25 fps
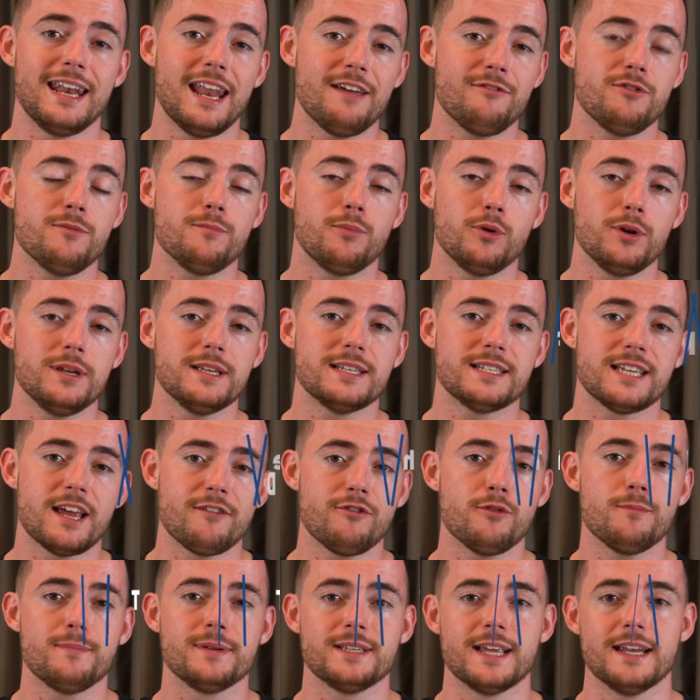
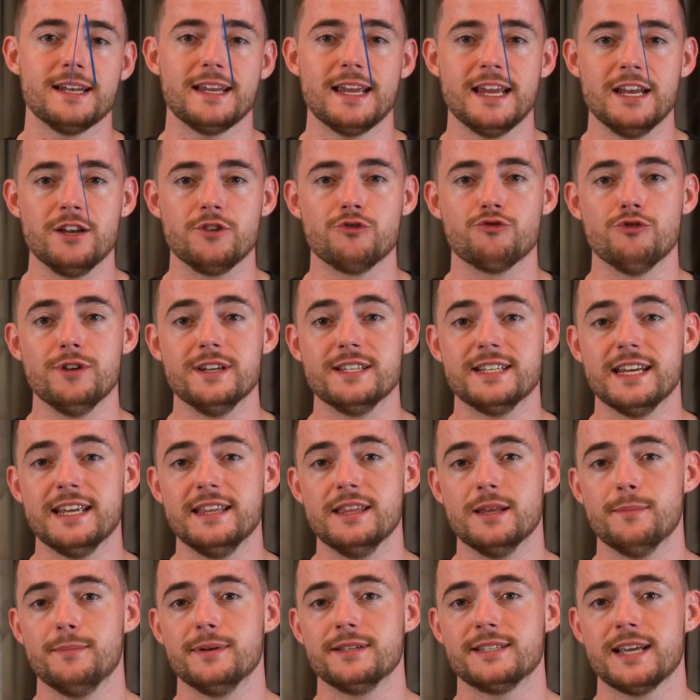11.7% increase
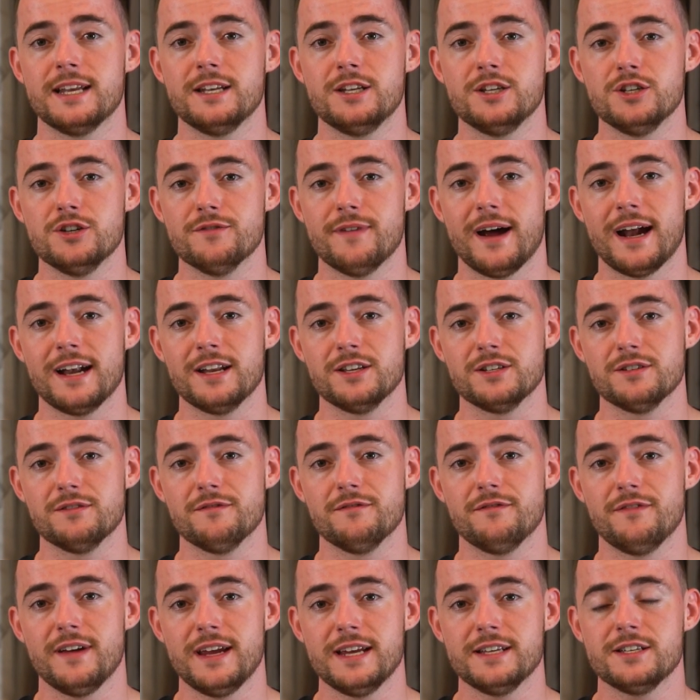in the percentage of
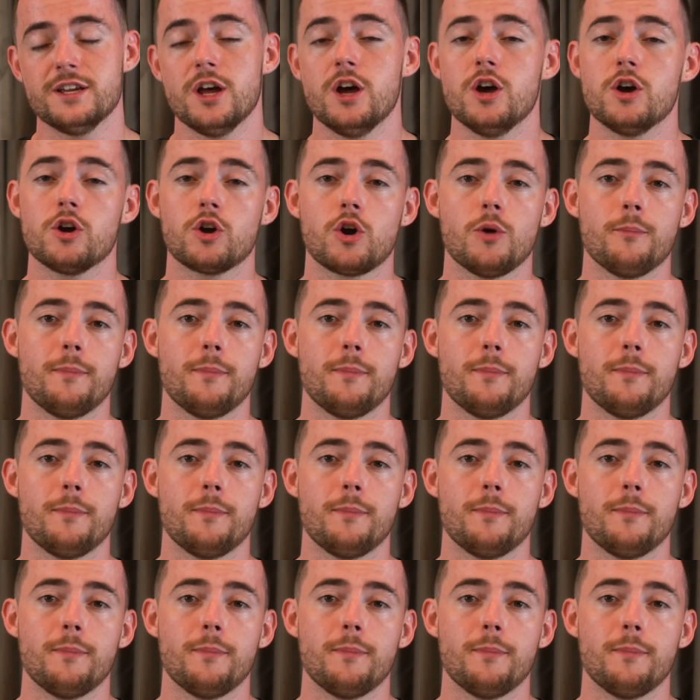anagen phase